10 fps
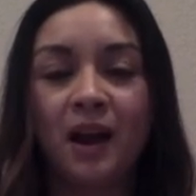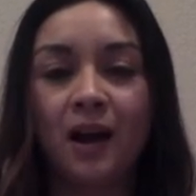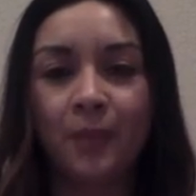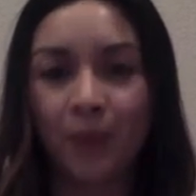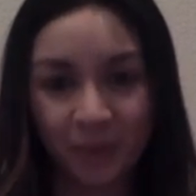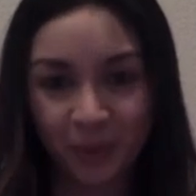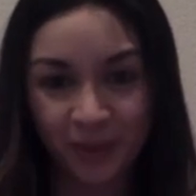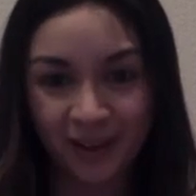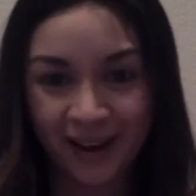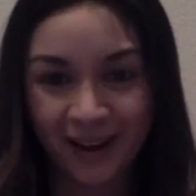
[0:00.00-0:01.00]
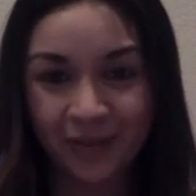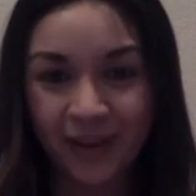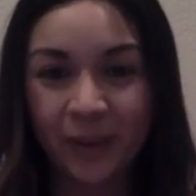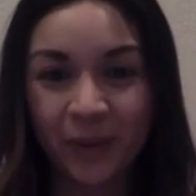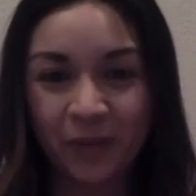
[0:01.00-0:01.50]
probably wouldn't have.
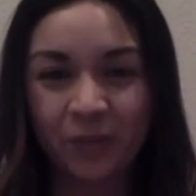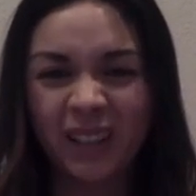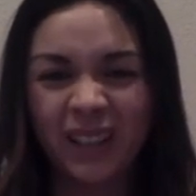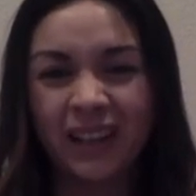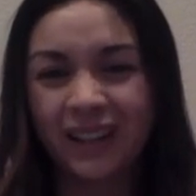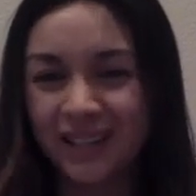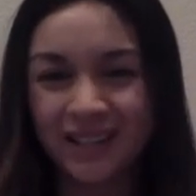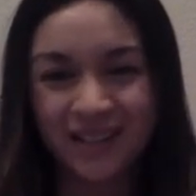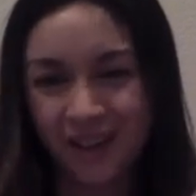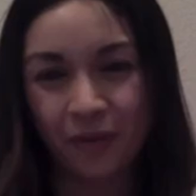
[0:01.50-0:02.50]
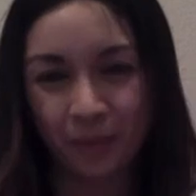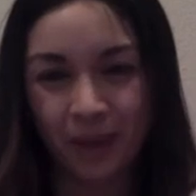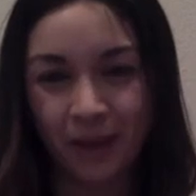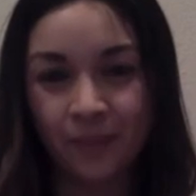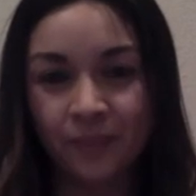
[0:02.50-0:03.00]
I would have been like, this is not for
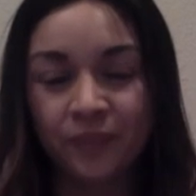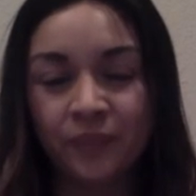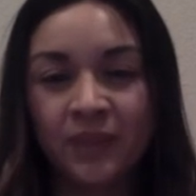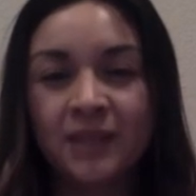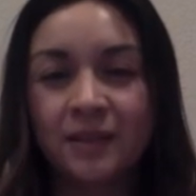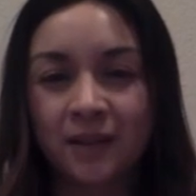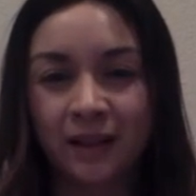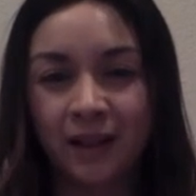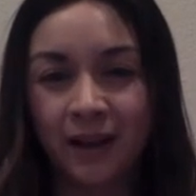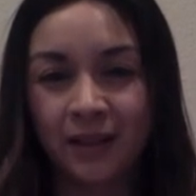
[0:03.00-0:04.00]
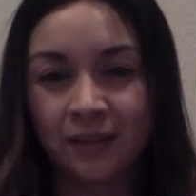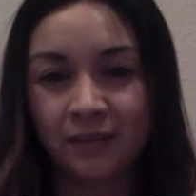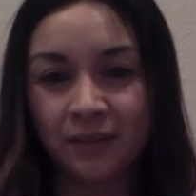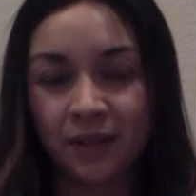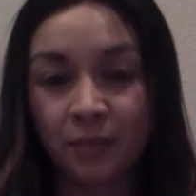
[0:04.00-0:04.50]
me. This is not the kind of
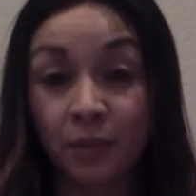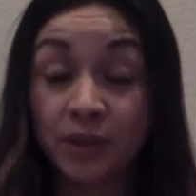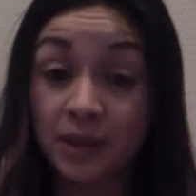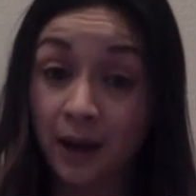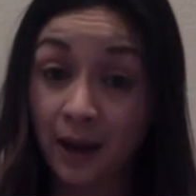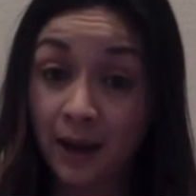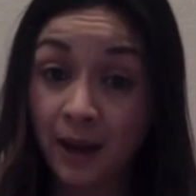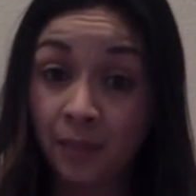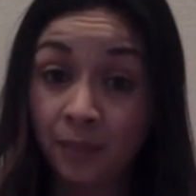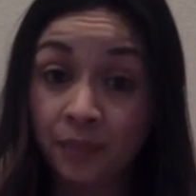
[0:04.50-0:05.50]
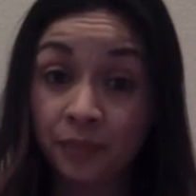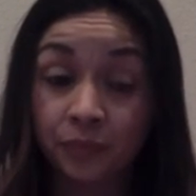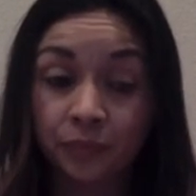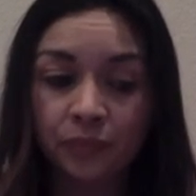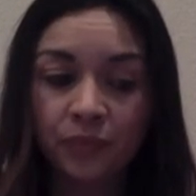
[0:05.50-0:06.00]
person that I am.
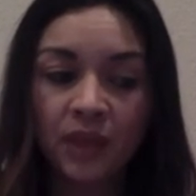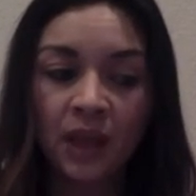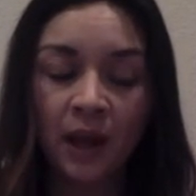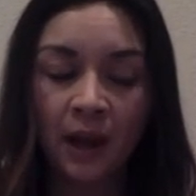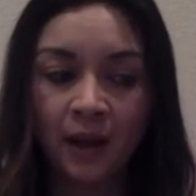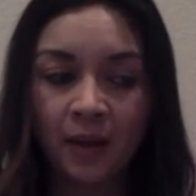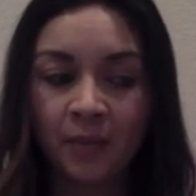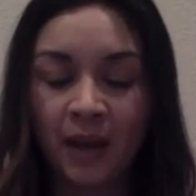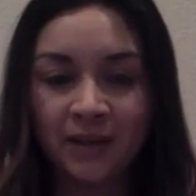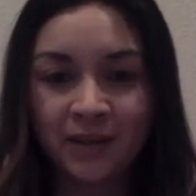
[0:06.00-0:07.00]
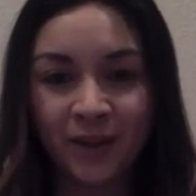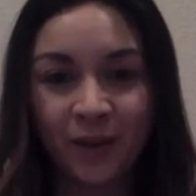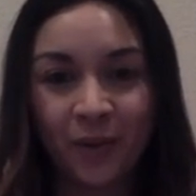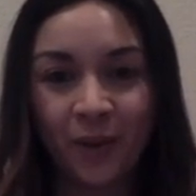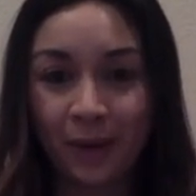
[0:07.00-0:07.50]
And
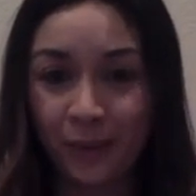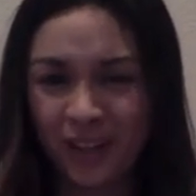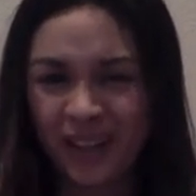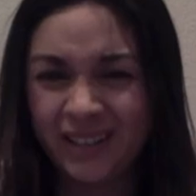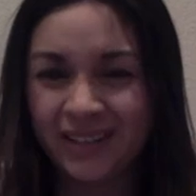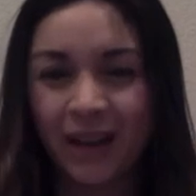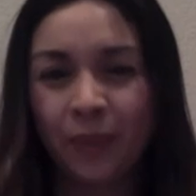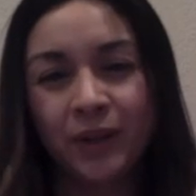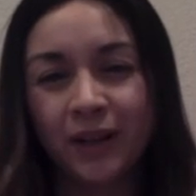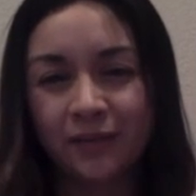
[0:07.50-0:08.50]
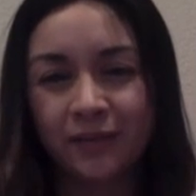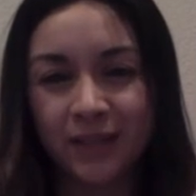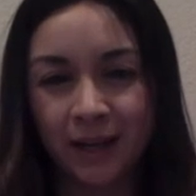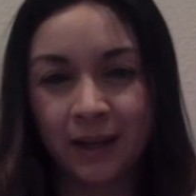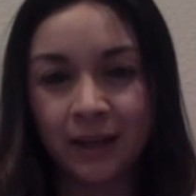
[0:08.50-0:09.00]
so I wouldn't have
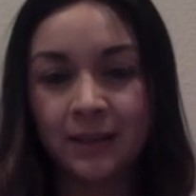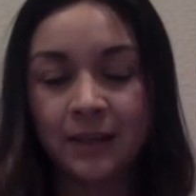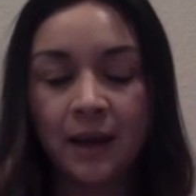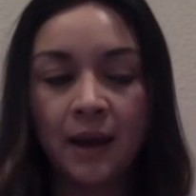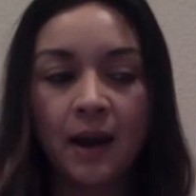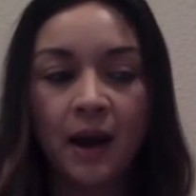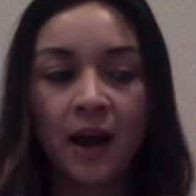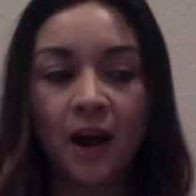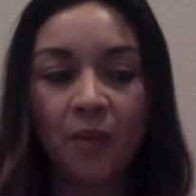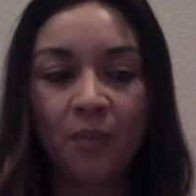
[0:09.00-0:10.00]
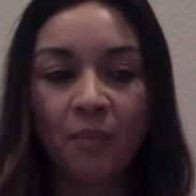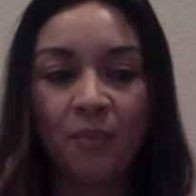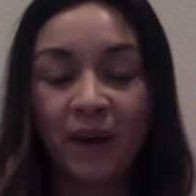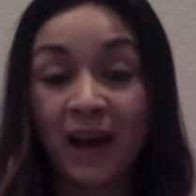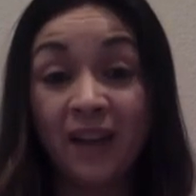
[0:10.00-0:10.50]
done it.
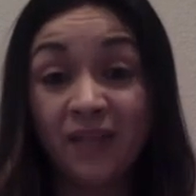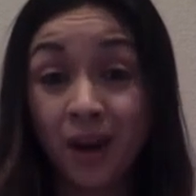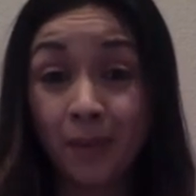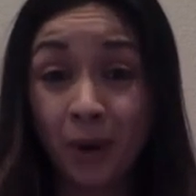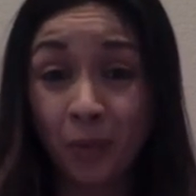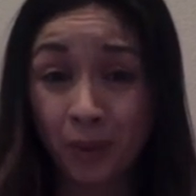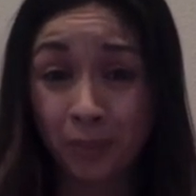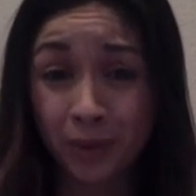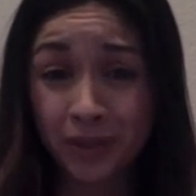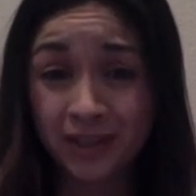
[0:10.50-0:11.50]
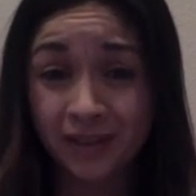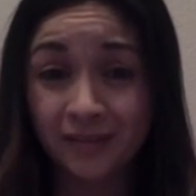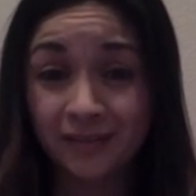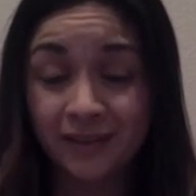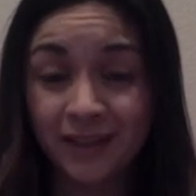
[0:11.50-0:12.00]
But I have not met one person
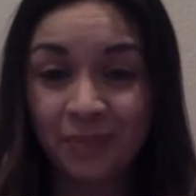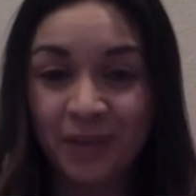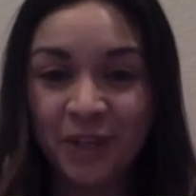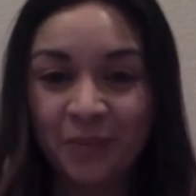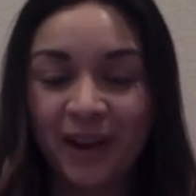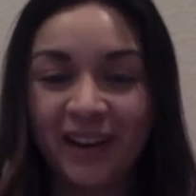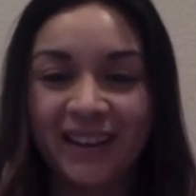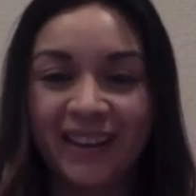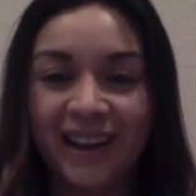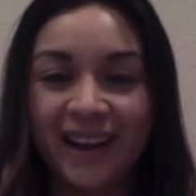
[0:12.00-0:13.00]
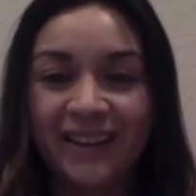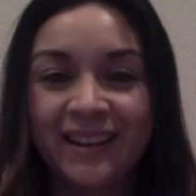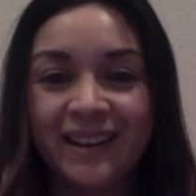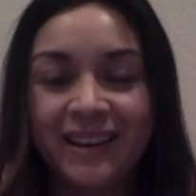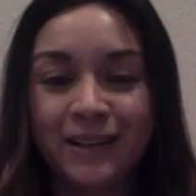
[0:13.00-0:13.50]
in Beachbody that
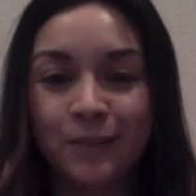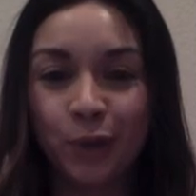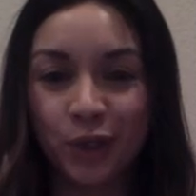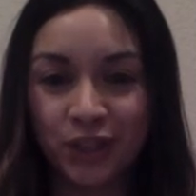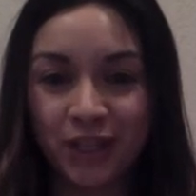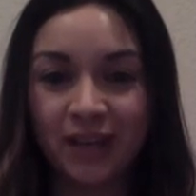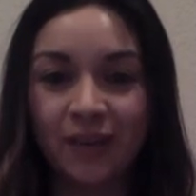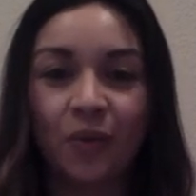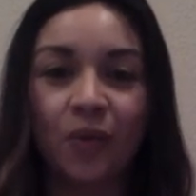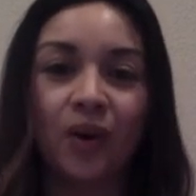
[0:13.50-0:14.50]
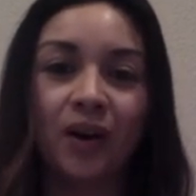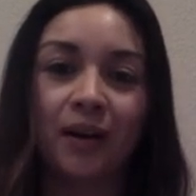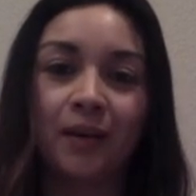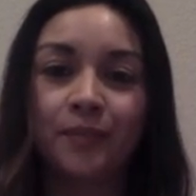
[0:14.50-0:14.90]
is pushy or